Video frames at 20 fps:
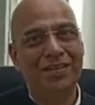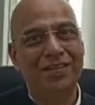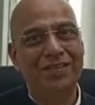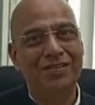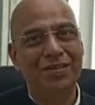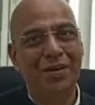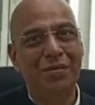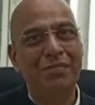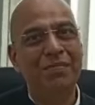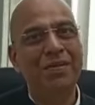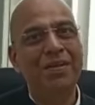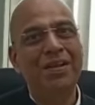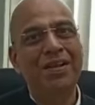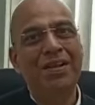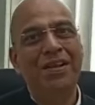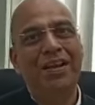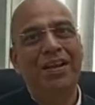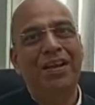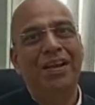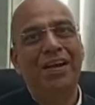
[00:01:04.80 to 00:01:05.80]
job
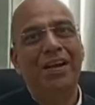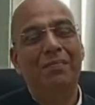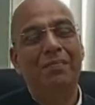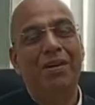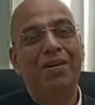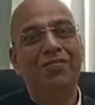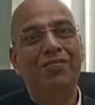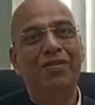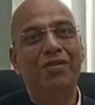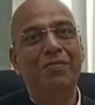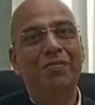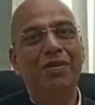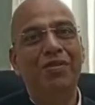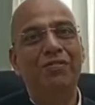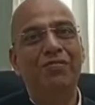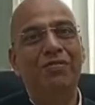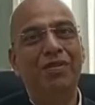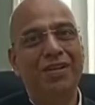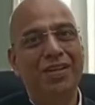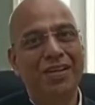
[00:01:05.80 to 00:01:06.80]
apart from you
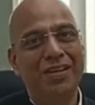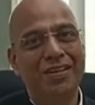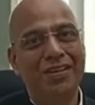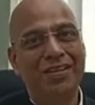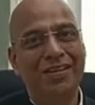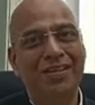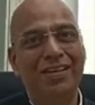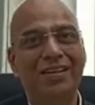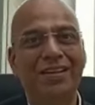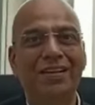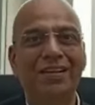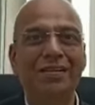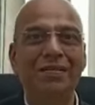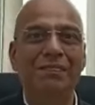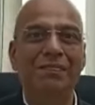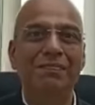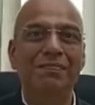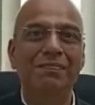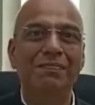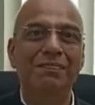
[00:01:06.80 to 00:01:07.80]
know working uh,
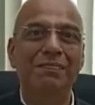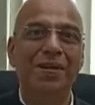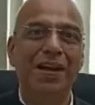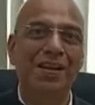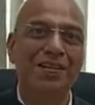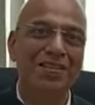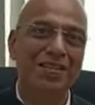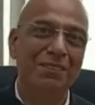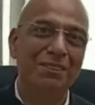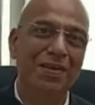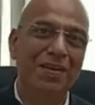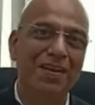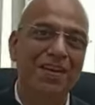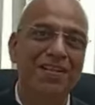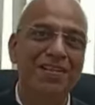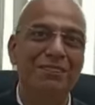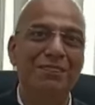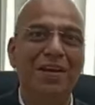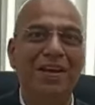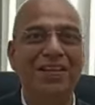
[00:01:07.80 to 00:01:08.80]
managing
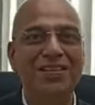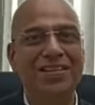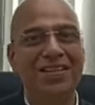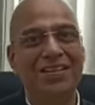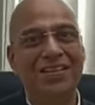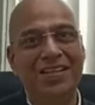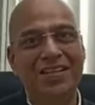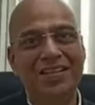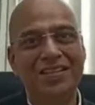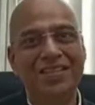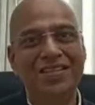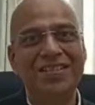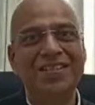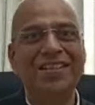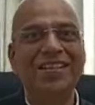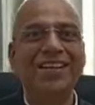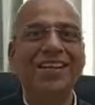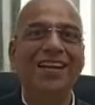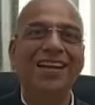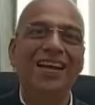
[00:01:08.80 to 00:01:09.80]
parents, managing kids,
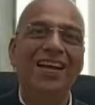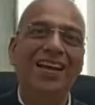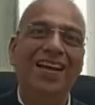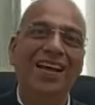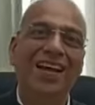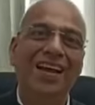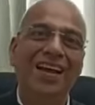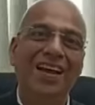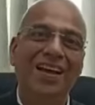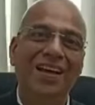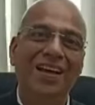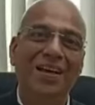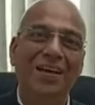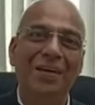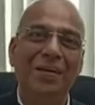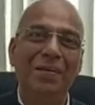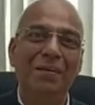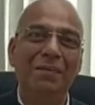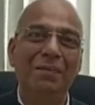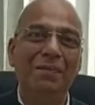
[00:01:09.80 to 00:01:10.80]

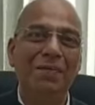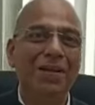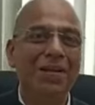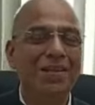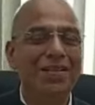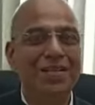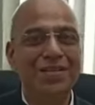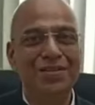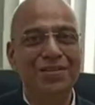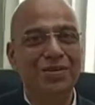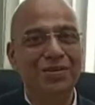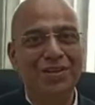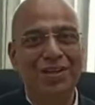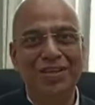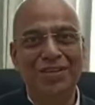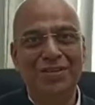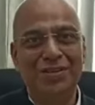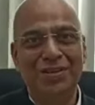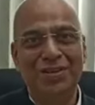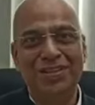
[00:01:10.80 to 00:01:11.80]
uh, it's not
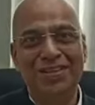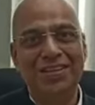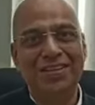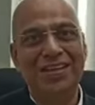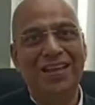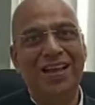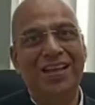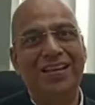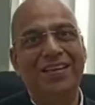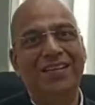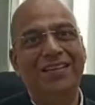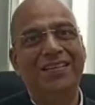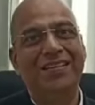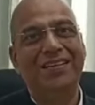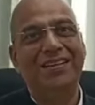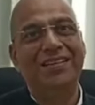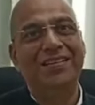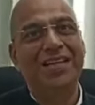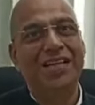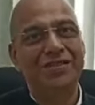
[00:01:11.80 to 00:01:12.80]
it's not easy, and
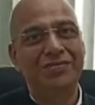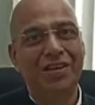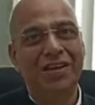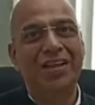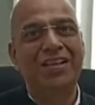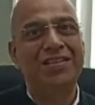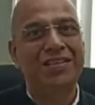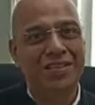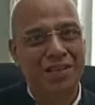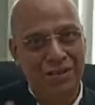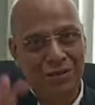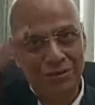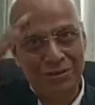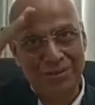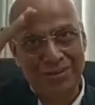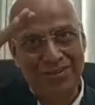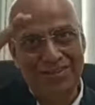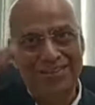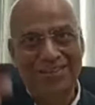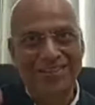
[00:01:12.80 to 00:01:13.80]
uh, that's why I salute